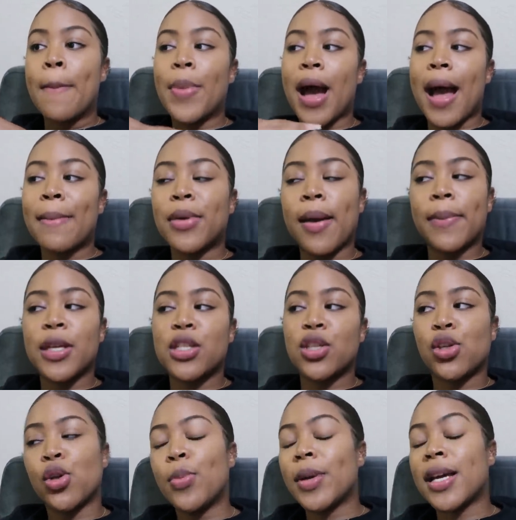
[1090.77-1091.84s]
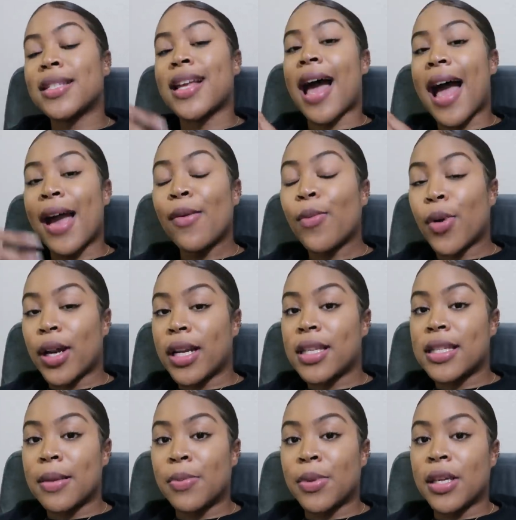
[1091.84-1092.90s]
but i'm coming to you because i want
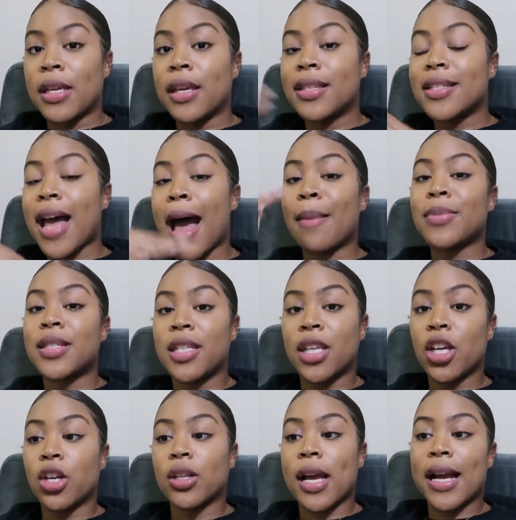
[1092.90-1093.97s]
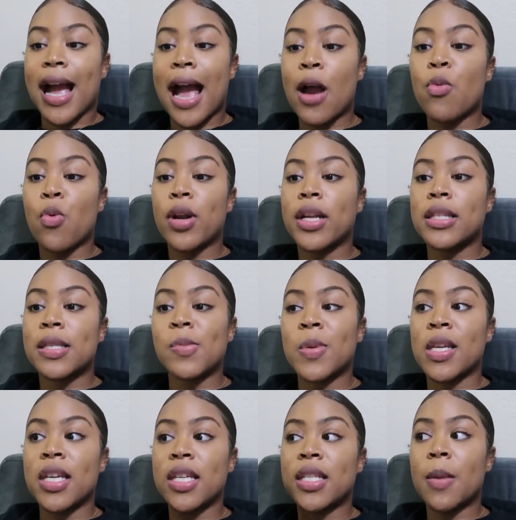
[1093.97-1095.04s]
it to be top tier like i want it to
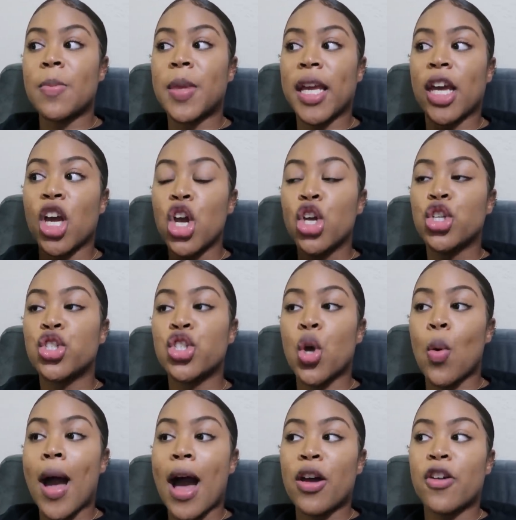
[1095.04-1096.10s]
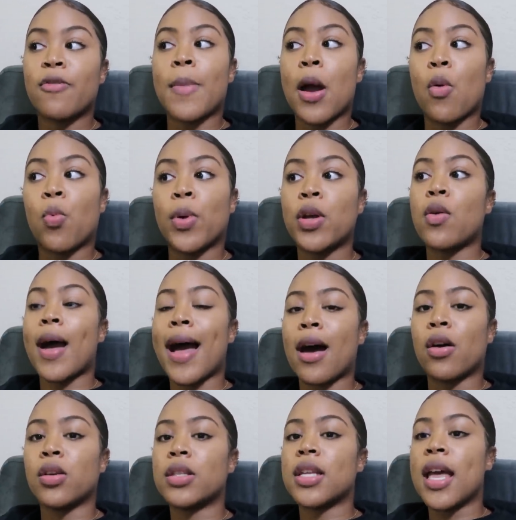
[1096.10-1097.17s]
be something so out of my
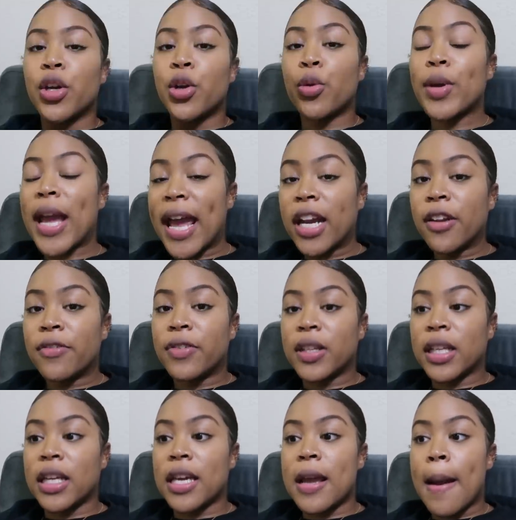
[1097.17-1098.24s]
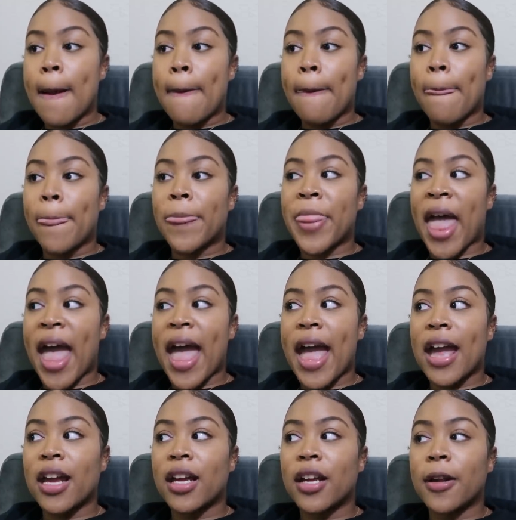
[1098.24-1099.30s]
wheelhouse creatively
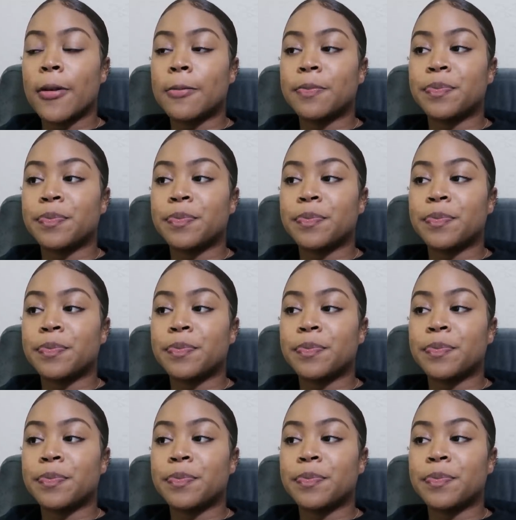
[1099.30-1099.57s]
that